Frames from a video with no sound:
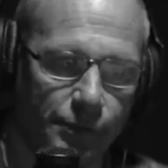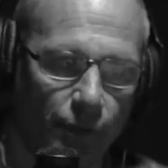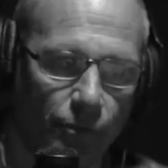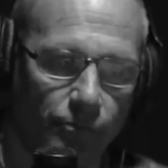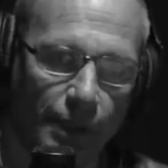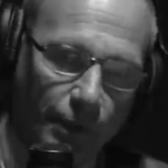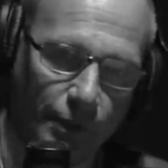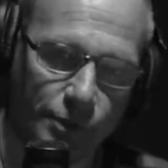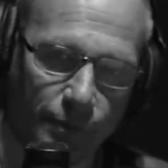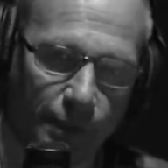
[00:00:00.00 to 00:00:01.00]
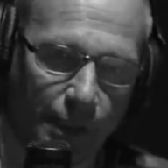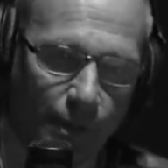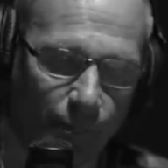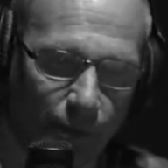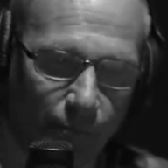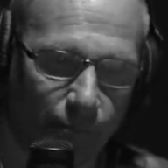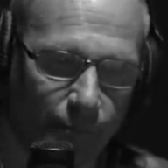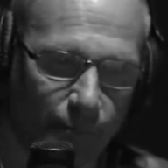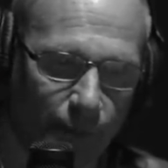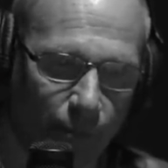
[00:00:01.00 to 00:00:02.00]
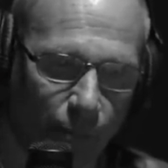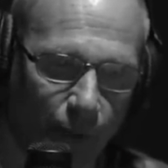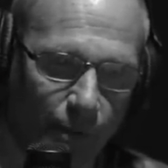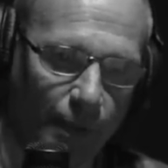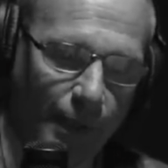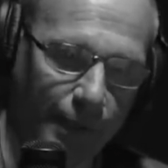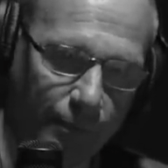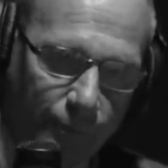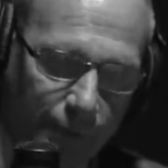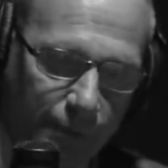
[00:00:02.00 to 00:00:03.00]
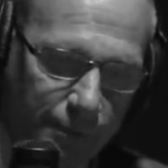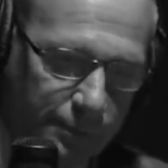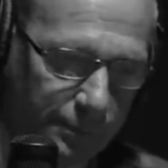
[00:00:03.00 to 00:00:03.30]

so, anyways, we get him in the in a body bag, and we